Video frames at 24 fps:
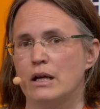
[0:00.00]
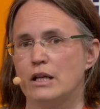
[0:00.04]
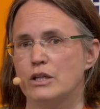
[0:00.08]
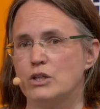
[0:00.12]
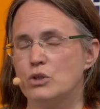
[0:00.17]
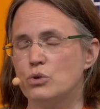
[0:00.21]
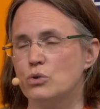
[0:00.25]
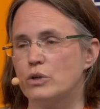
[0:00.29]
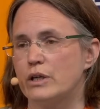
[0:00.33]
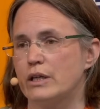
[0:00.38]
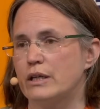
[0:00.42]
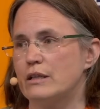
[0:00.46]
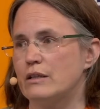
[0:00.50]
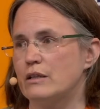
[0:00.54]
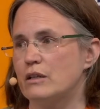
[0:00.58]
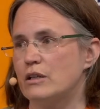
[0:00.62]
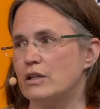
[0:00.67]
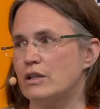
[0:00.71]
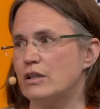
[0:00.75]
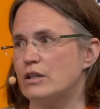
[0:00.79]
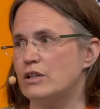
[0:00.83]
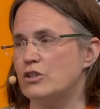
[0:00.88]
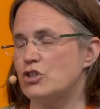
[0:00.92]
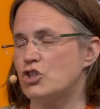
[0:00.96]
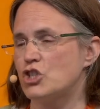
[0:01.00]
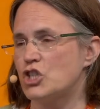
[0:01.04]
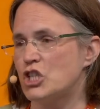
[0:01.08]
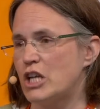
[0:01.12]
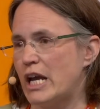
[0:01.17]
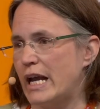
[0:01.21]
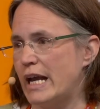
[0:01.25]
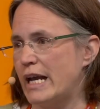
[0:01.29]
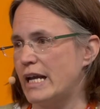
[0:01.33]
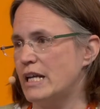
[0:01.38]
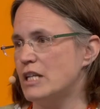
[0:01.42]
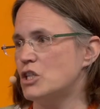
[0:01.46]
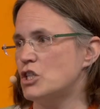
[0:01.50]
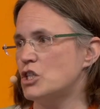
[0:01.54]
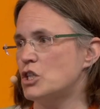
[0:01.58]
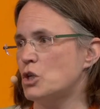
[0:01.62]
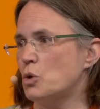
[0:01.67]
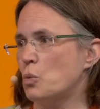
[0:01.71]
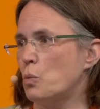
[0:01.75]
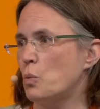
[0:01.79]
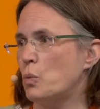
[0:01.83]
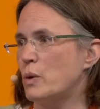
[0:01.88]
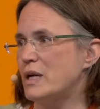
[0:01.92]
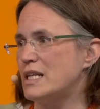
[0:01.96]
you can change
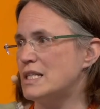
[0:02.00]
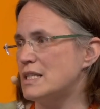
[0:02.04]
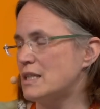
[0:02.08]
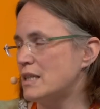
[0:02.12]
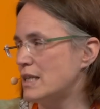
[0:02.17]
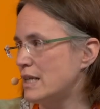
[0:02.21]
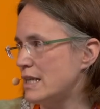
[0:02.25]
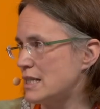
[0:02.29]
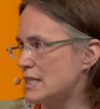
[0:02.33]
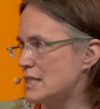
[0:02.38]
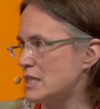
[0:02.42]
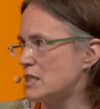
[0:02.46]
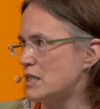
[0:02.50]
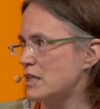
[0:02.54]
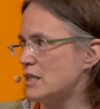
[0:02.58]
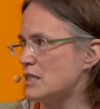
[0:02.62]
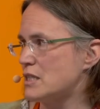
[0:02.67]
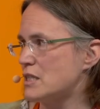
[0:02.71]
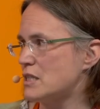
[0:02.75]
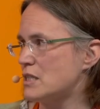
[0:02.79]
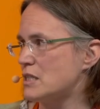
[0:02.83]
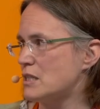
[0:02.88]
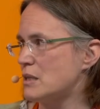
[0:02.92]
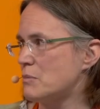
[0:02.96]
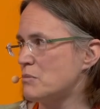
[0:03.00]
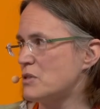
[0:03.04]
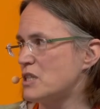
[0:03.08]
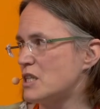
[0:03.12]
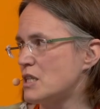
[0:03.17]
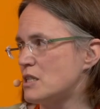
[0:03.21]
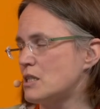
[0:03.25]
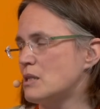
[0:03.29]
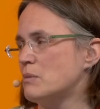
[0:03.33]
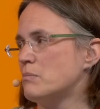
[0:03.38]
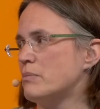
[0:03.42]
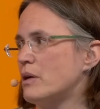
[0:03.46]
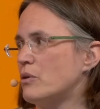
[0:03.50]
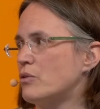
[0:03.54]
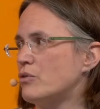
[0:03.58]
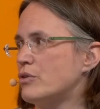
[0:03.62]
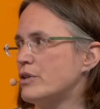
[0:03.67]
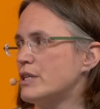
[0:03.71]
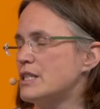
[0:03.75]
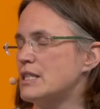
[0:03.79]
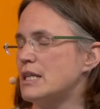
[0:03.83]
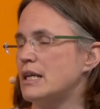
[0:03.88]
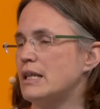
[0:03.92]
with the existing system boundaries,